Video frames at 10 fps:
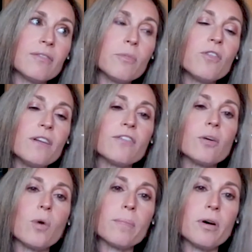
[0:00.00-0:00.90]
moving
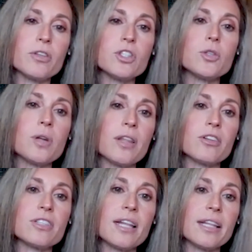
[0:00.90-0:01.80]
from one pose to
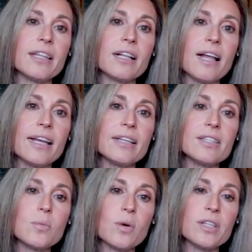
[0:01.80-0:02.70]
another, telling the
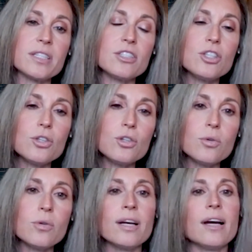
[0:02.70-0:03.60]
clients what to
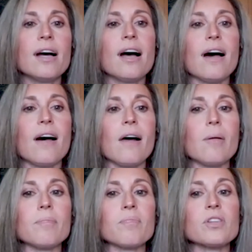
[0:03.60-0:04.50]
do,
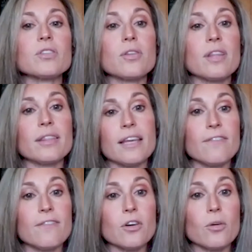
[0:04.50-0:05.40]
so that
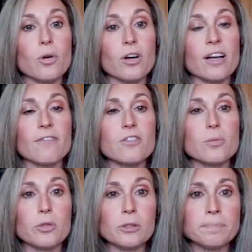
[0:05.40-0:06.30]
they feel more
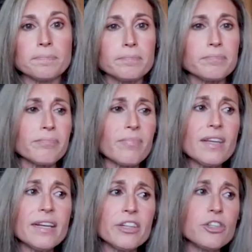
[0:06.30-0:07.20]
comfortable.
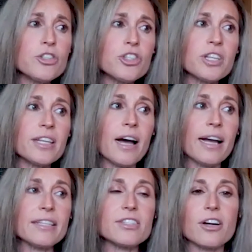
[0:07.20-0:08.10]
And usually
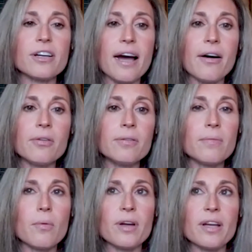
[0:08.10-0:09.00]
I start
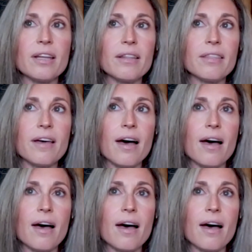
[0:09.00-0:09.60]
out with